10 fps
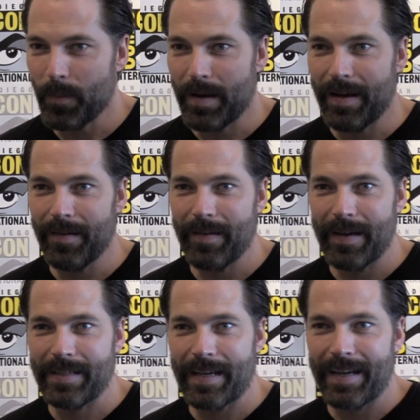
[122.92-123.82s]
Wow,
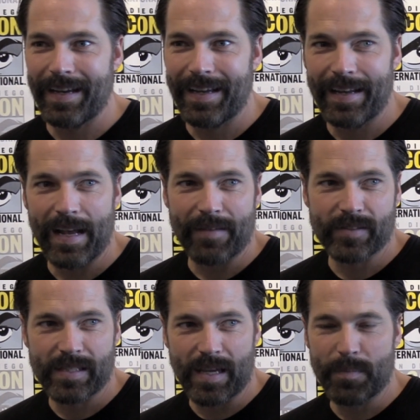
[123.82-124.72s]
I'd have
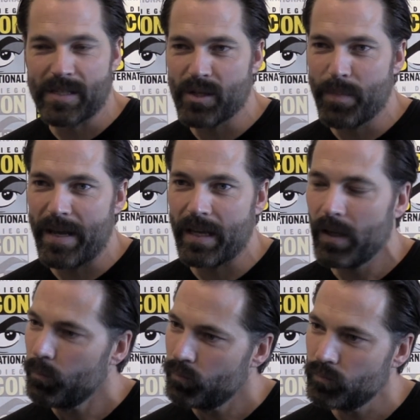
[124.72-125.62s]
to say Mr. Big.